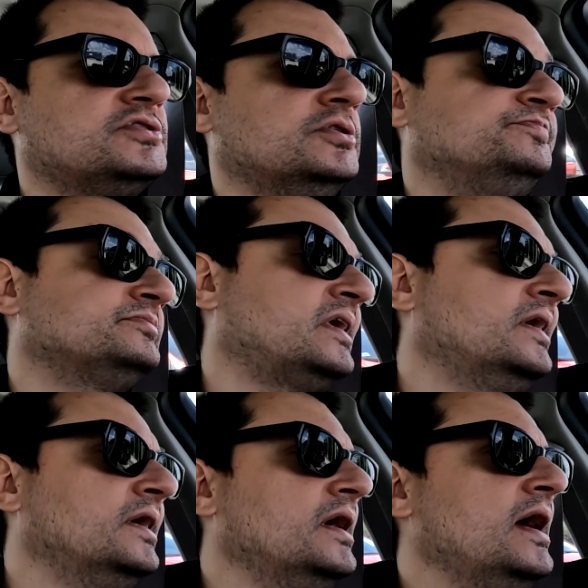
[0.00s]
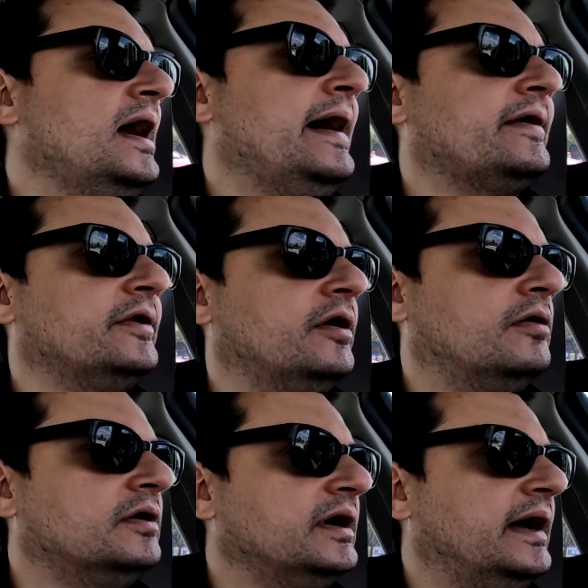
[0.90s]
So I don't
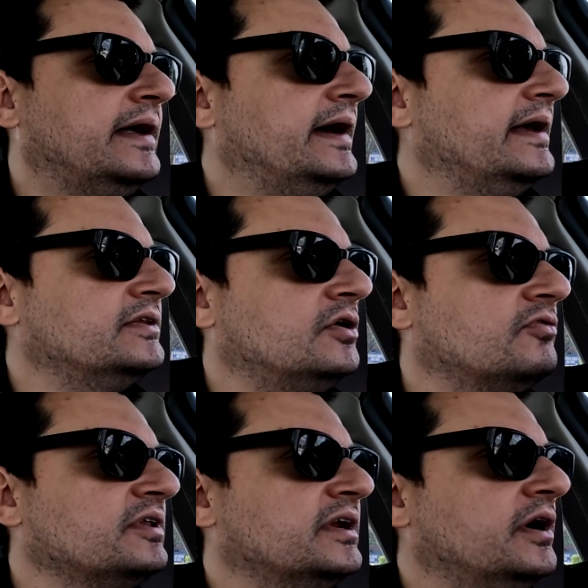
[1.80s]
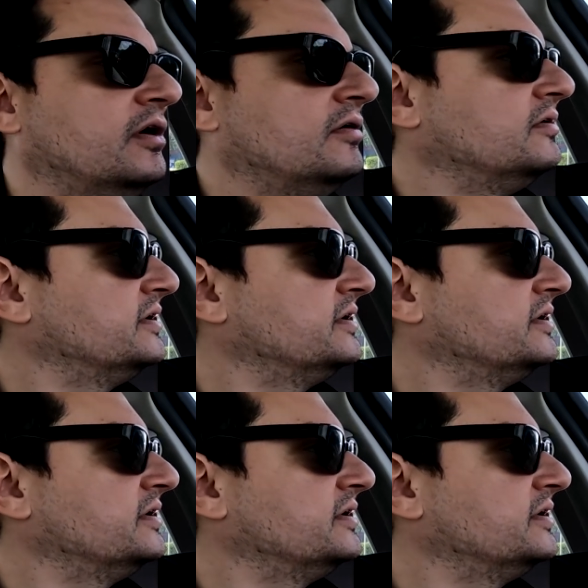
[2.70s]
know. I don't really know.